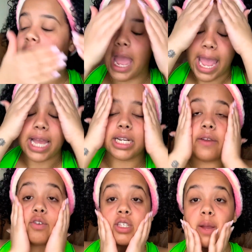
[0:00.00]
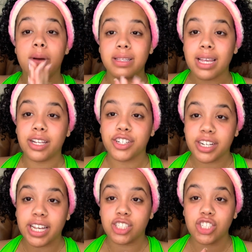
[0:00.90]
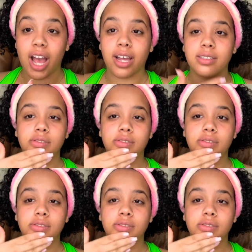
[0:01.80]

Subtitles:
And if you step outside, you're gonna get shot.